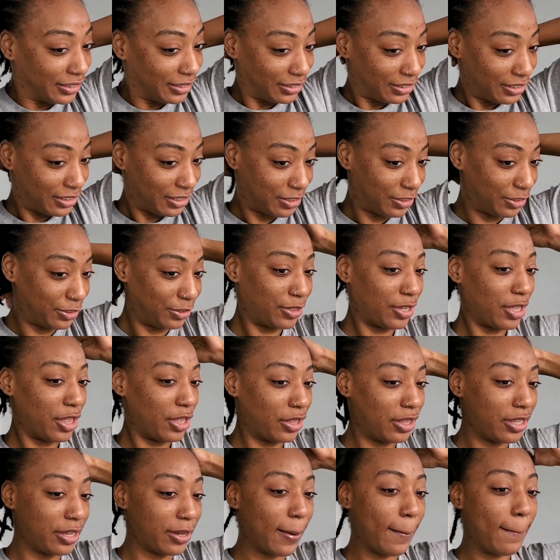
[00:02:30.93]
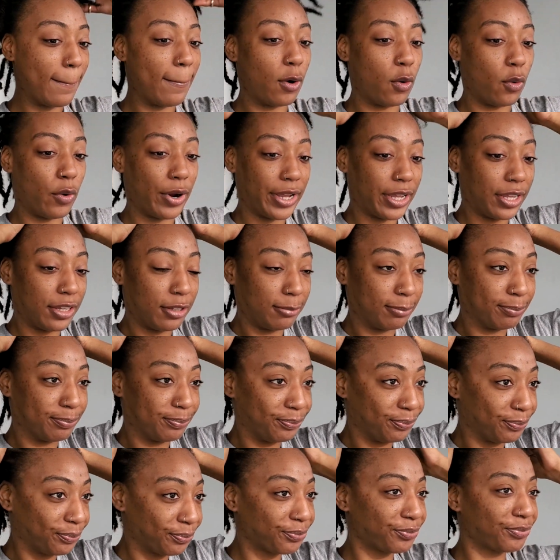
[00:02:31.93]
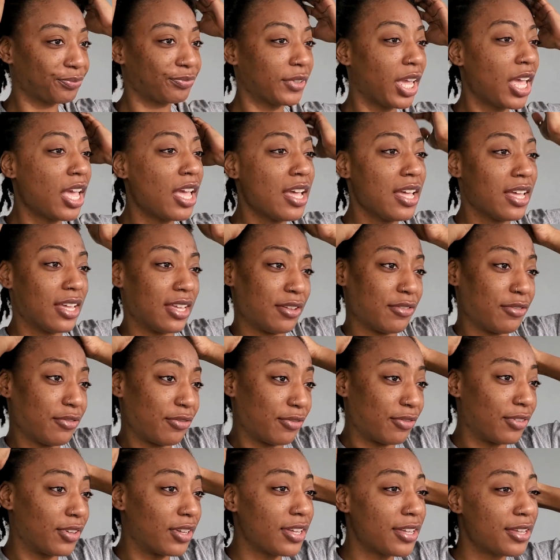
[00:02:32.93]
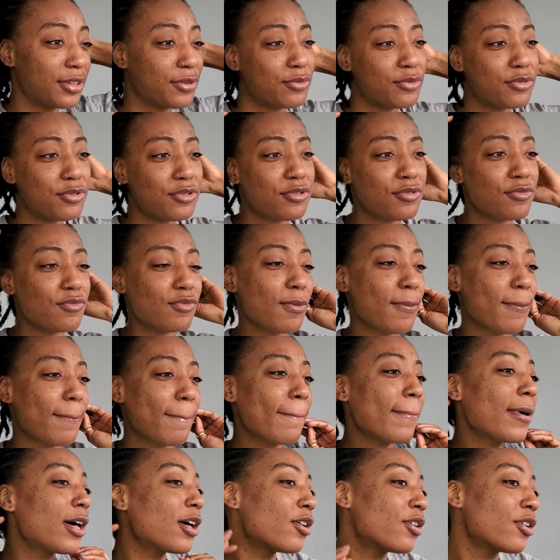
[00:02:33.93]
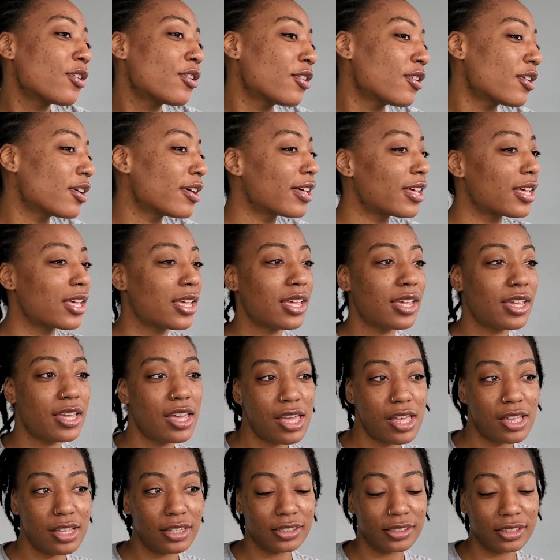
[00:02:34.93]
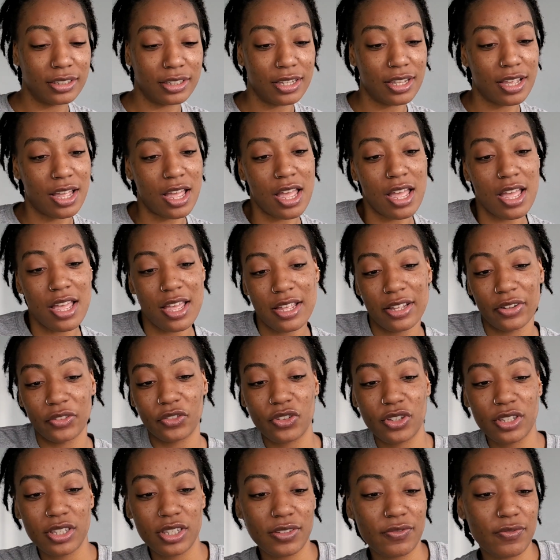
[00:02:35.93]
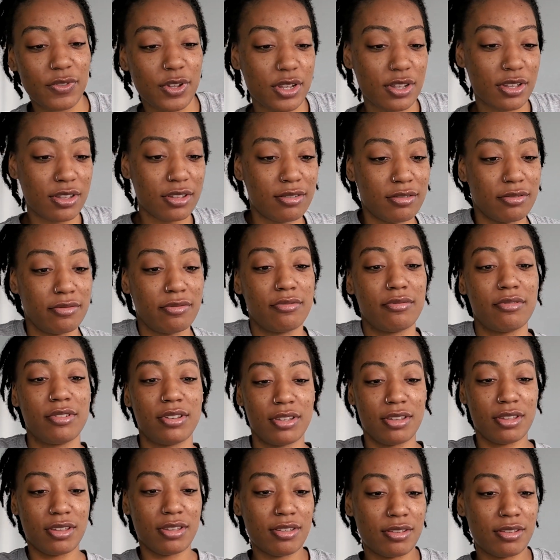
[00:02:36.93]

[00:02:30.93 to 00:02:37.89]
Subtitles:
I look like a boy. If I were a boy, just only.